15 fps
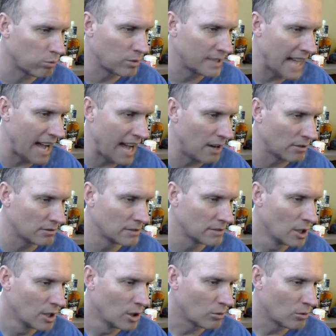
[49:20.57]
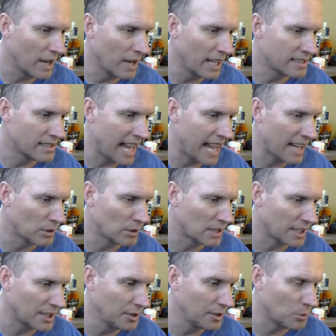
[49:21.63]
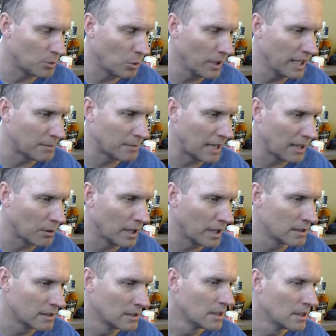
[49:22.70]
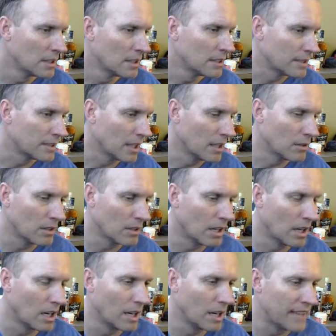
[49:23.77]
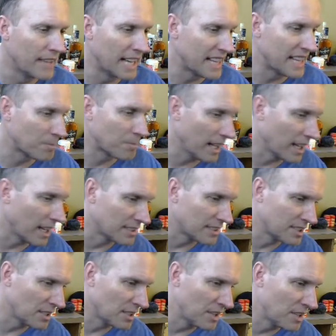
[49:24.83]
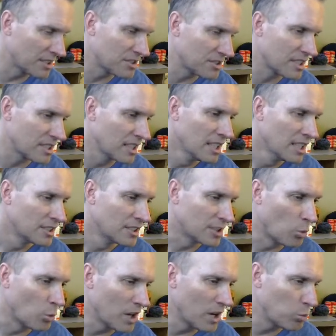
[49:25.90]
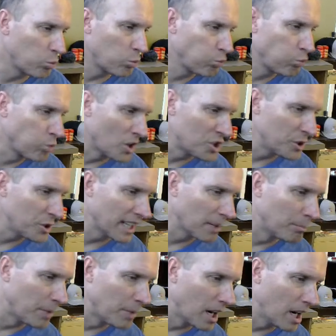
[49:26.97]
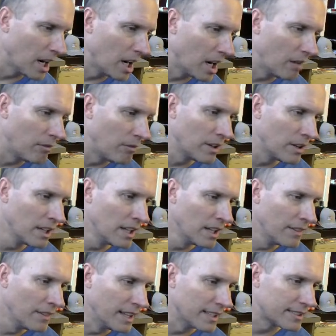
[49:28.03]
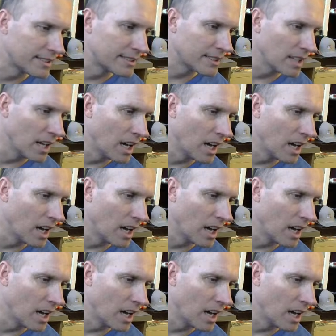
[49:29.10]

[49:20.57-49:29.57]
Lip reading: down red candle with the huge wick, by the way. So that's probably gone. So once you get above this